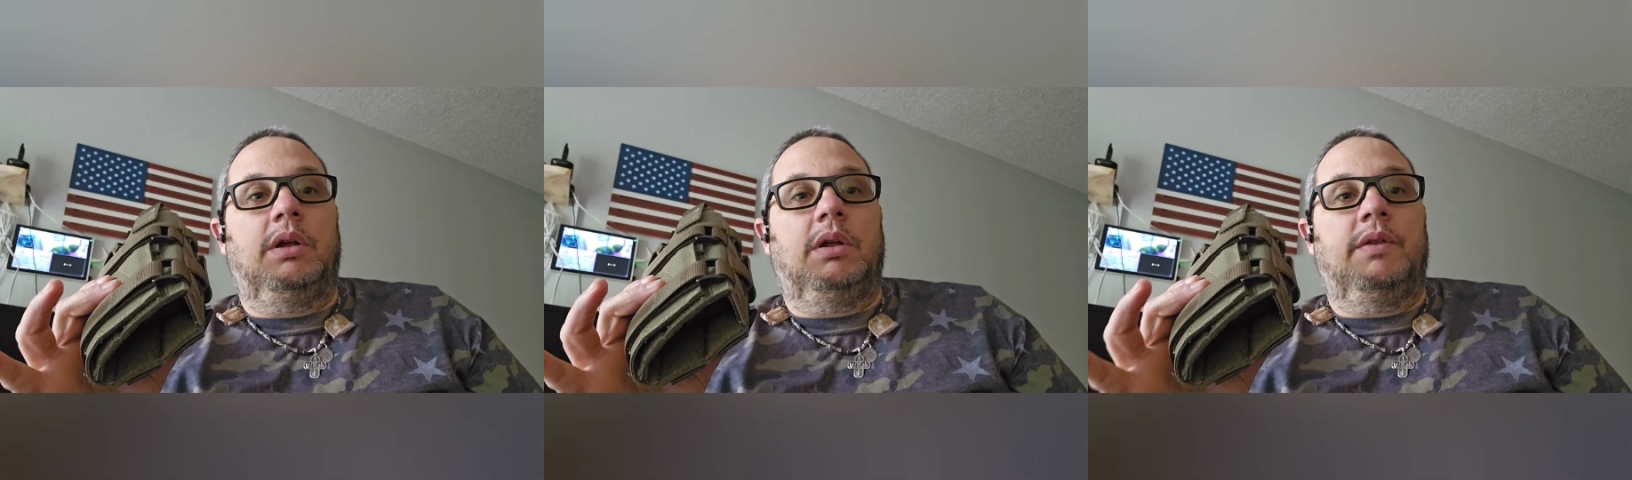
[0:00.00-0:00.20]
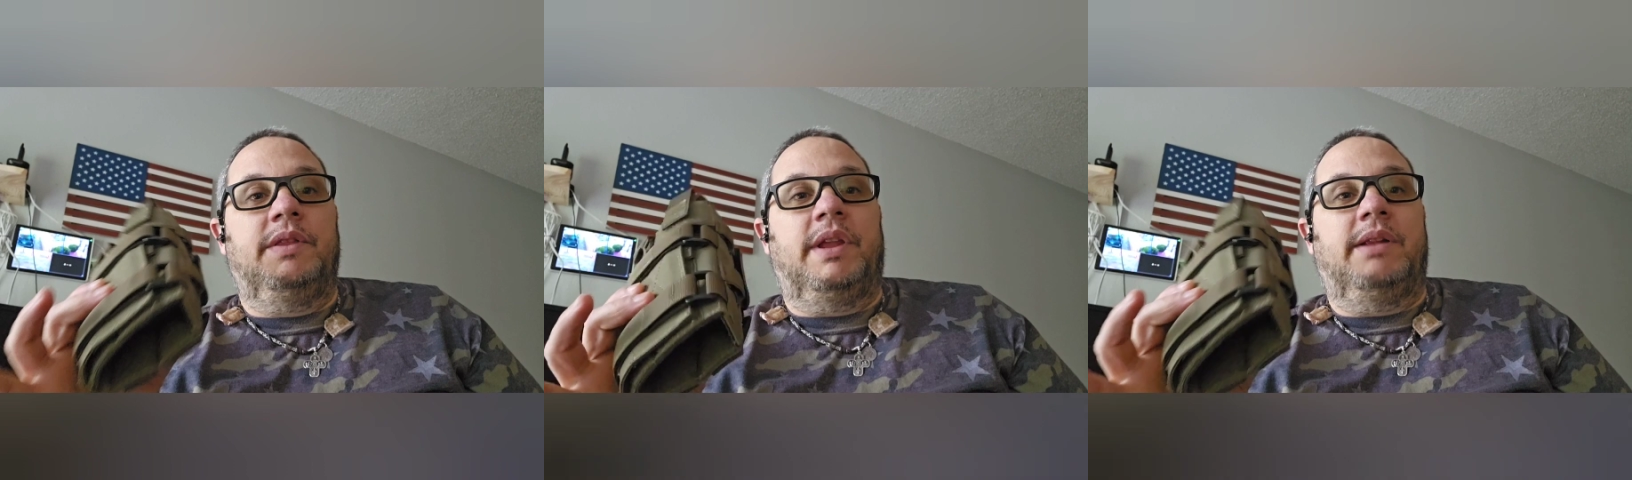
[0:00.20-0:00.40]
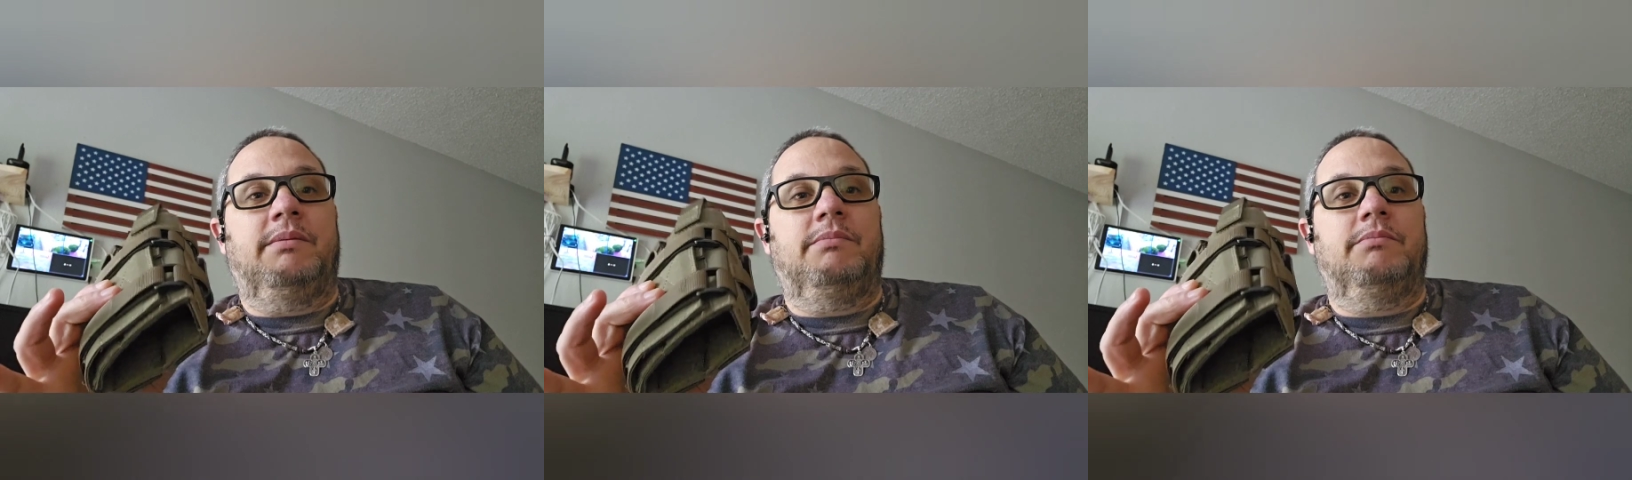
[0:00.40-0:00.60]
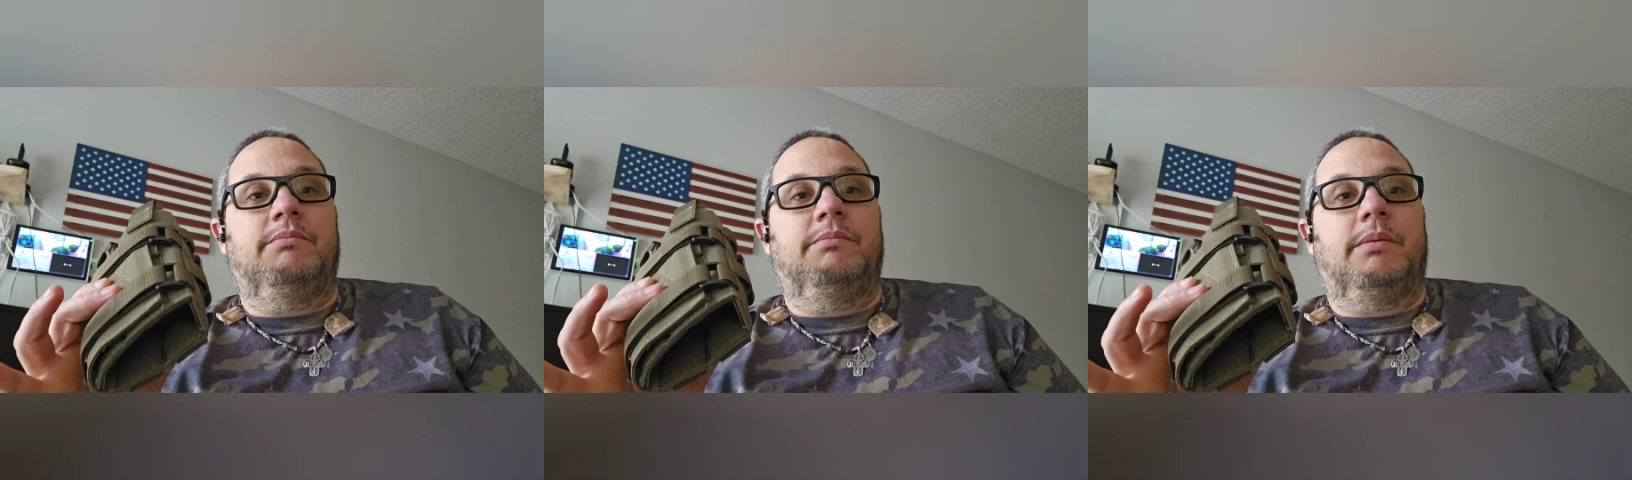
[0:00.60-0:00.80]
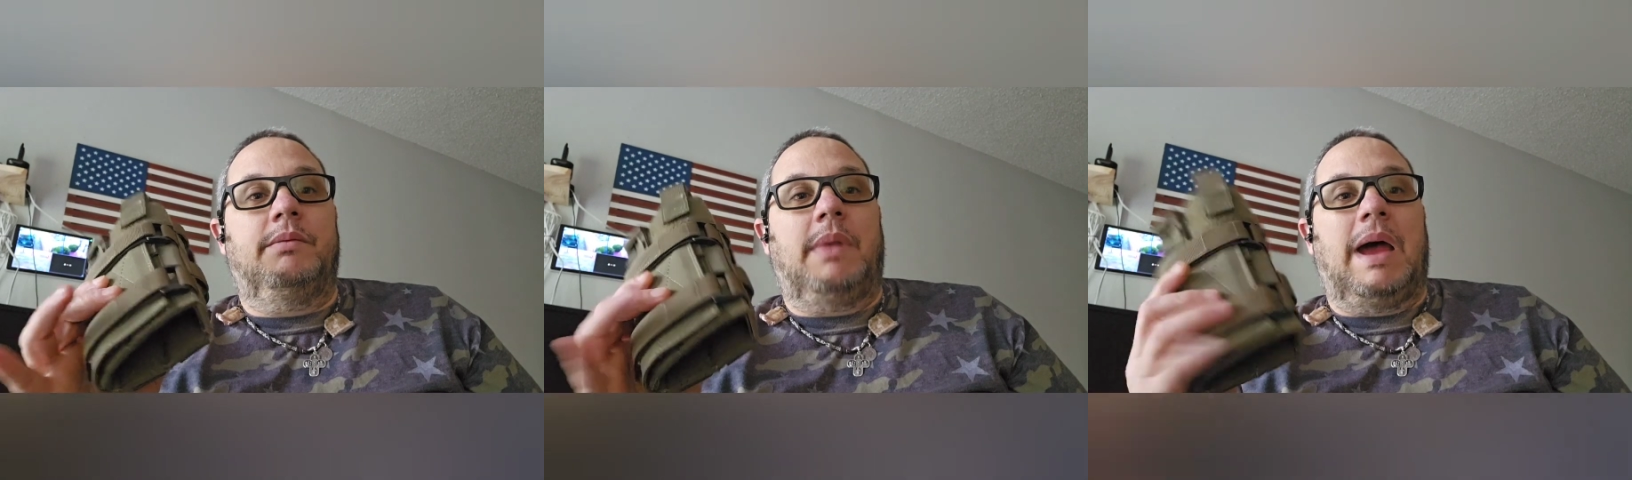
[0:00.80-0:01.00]

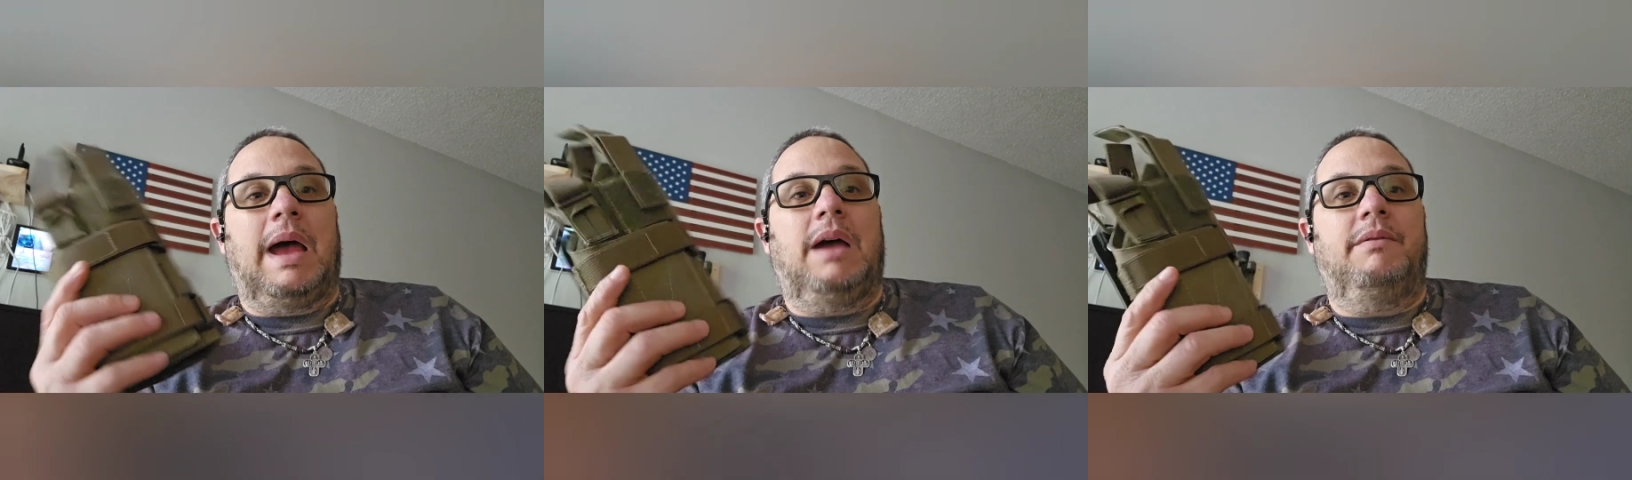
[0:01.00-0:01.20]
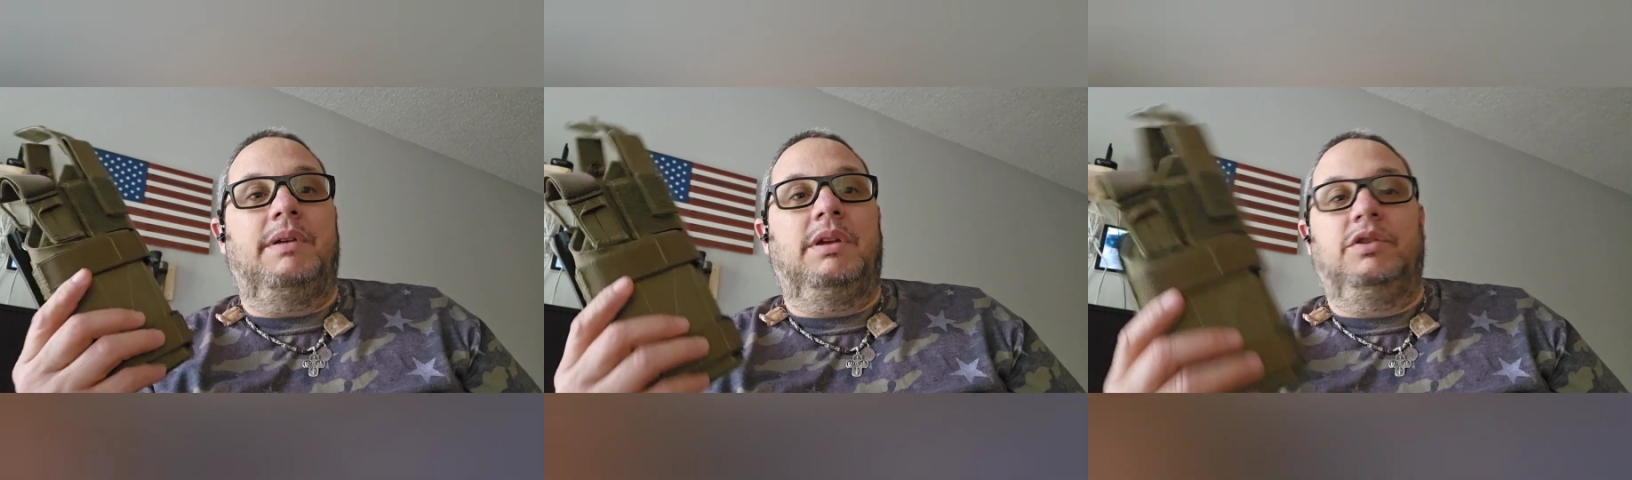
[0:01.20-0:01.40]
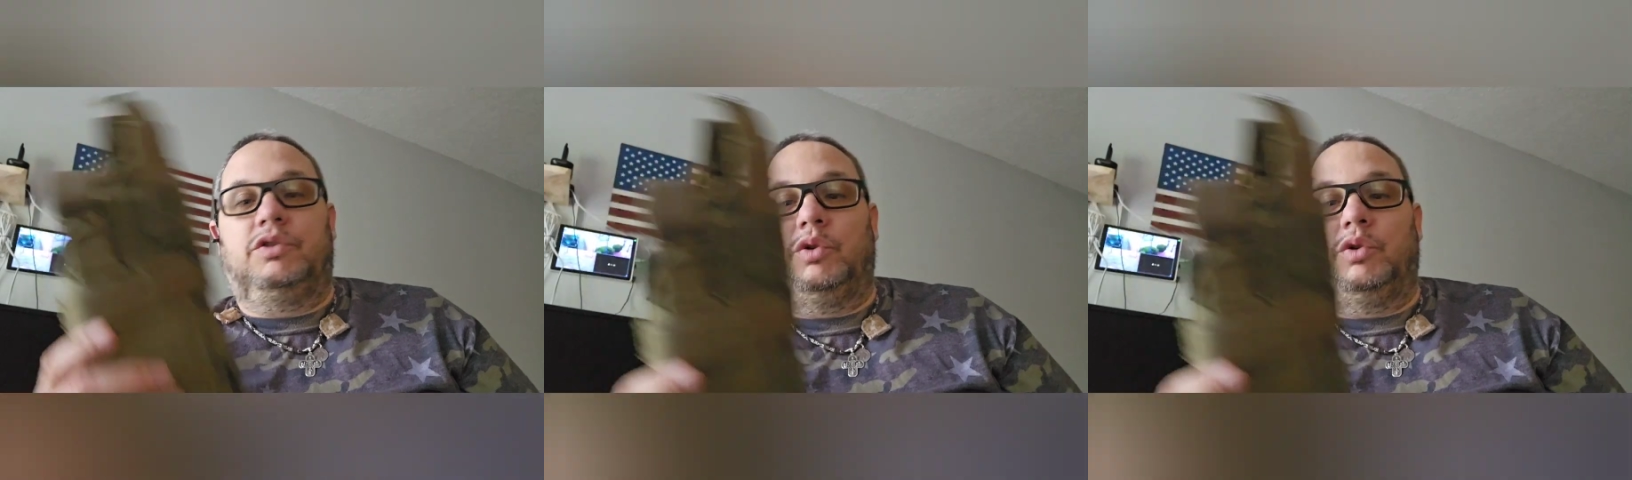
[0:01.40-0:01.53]
than having